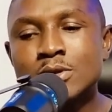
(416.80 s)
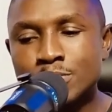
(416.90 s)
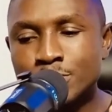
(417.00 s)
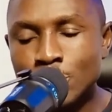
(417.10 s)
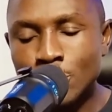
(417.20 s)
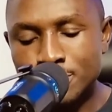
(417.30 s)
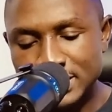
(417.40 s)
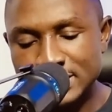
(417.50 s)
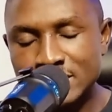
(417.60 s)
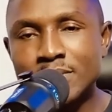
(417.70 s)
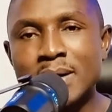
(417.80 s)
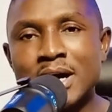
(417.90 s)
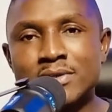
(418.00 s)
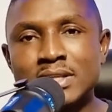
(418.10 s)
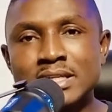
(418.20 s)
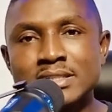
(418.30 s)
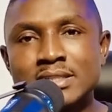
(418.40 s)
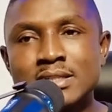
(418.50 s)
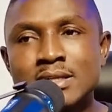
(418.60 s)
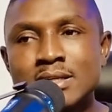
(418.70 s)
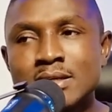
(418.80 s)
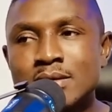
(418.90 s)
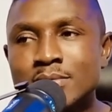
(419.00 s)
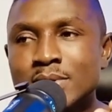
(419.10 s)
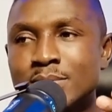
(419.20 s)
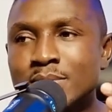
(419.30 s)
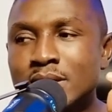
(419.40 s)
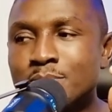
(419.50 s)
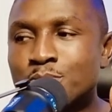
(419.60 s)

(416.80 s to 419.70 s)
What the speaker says: be objective about this, be